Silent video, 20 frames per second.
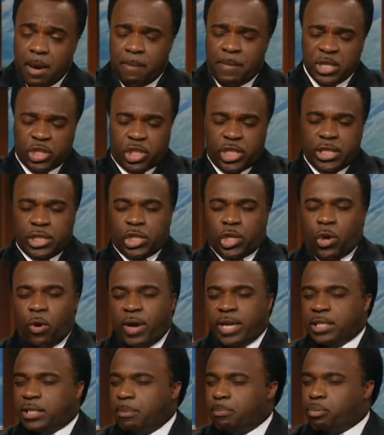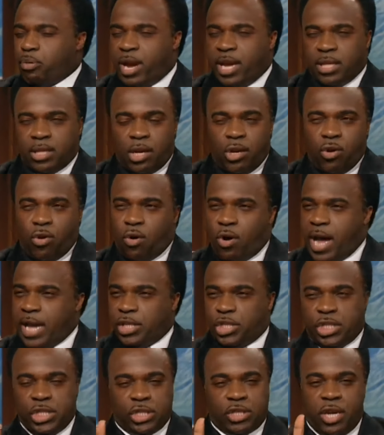but she's going to break the law and
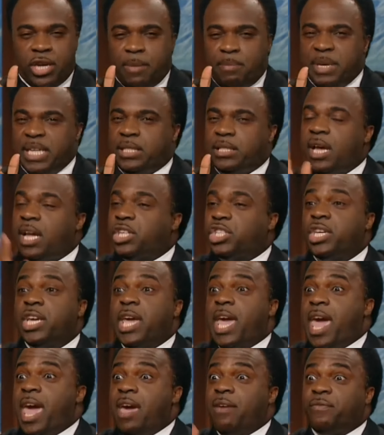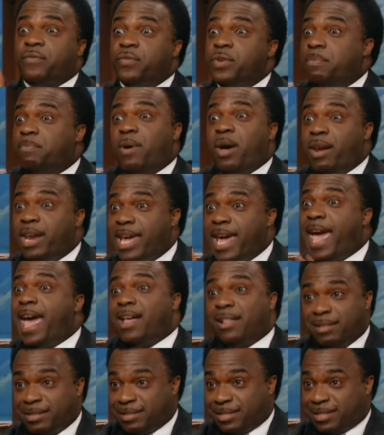she's going to be touching everybody
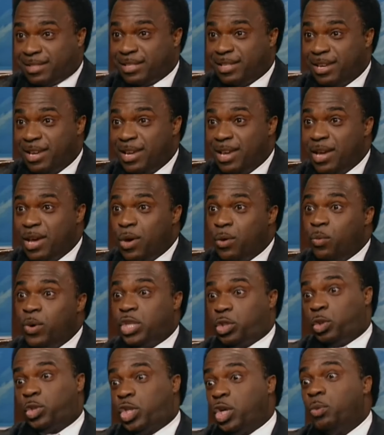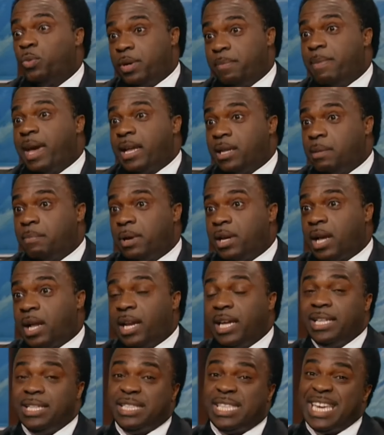else, which she would make them
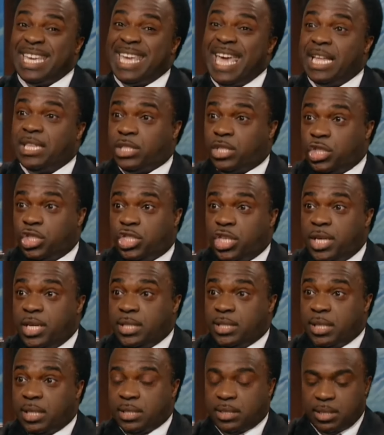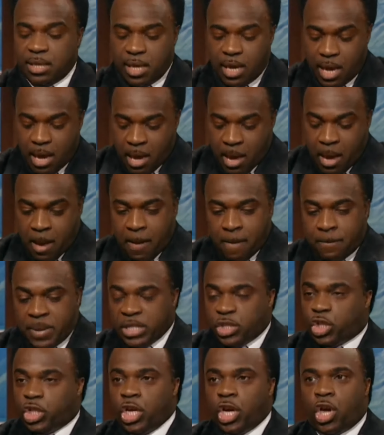unclean to get to Jesus.
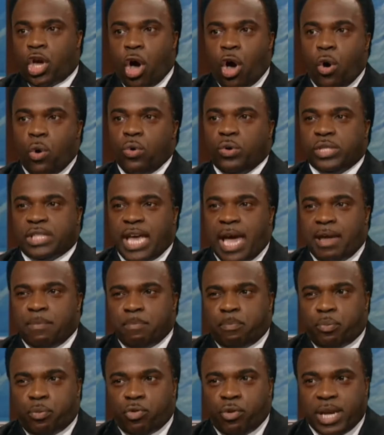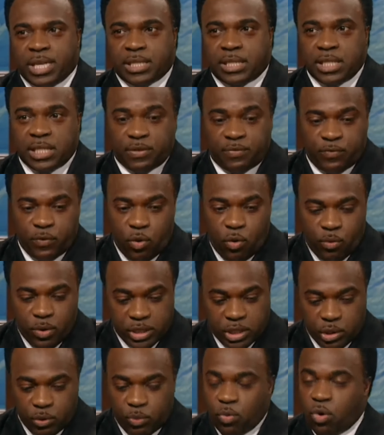But she goes and presses
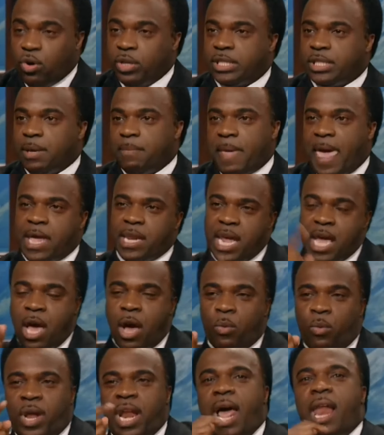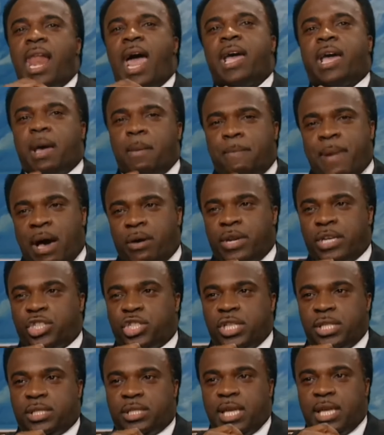forward towards him. And mm. what I like about it,
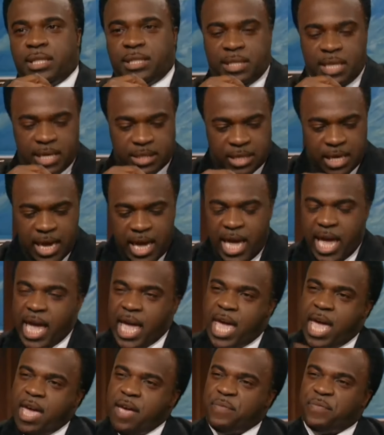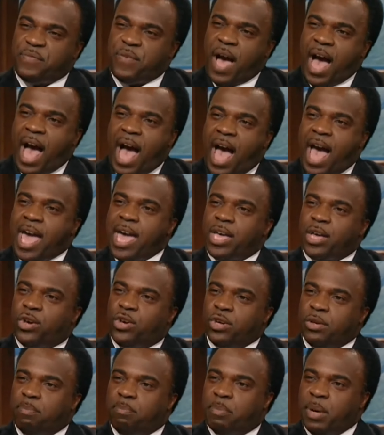she said this if I
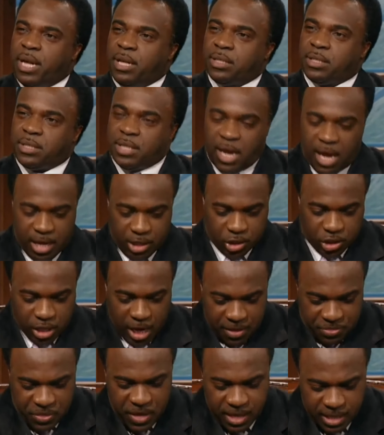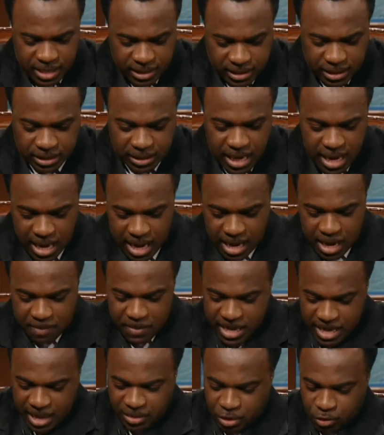could but touch, I think this is, let
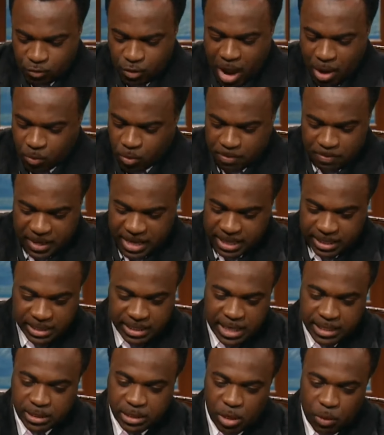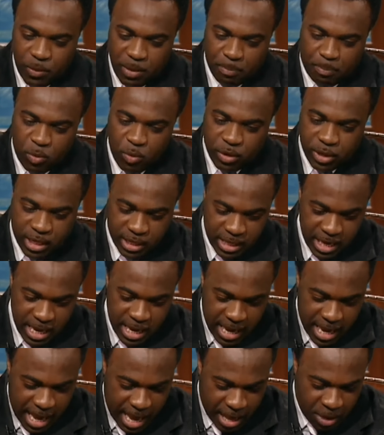me get the right word because it's In so important
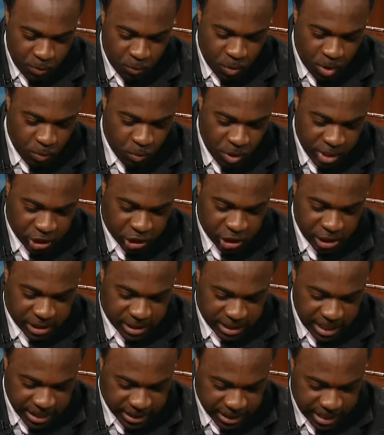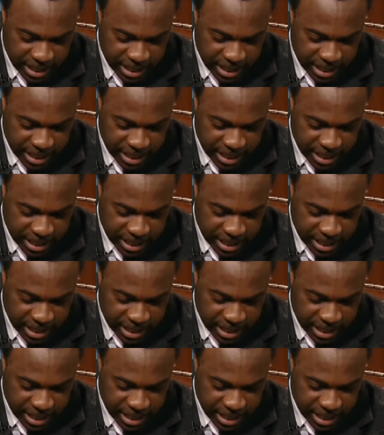yeah. uh, what, what she says